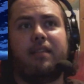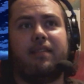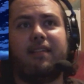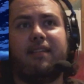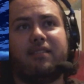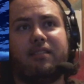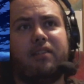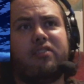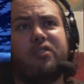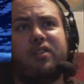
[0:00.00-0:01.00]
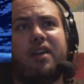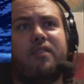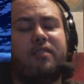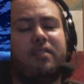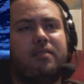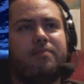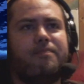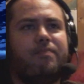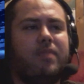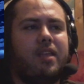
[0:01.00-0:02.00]
These things don't really have
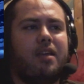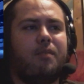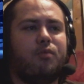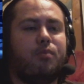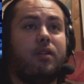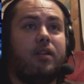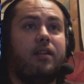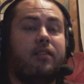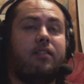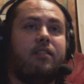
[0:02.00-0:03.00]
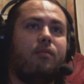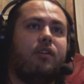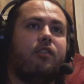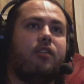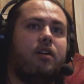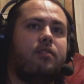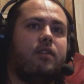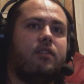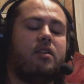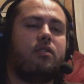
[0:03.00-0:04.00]
names, but he's the team leader now.
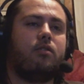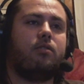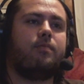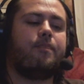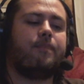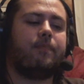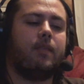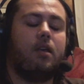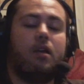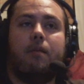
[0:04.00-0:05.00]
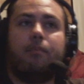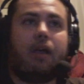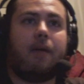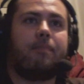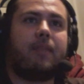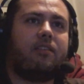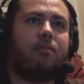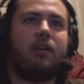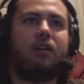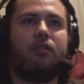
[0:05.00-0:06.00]
That's kind of cool. But yeah, that's the
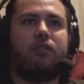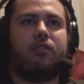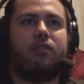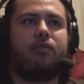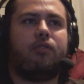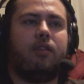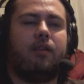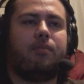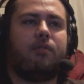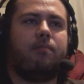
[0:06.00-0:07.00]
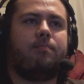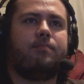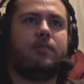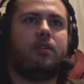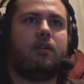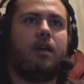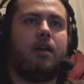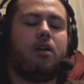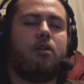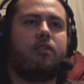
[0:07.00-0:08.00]
big news for the episode. It's like, yeah,
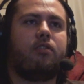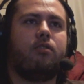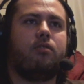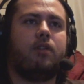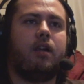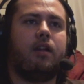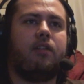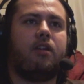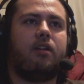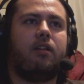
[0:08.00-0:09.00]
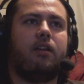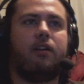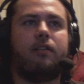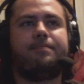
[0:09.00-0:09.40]
Gohan's cool, and he's now the leader.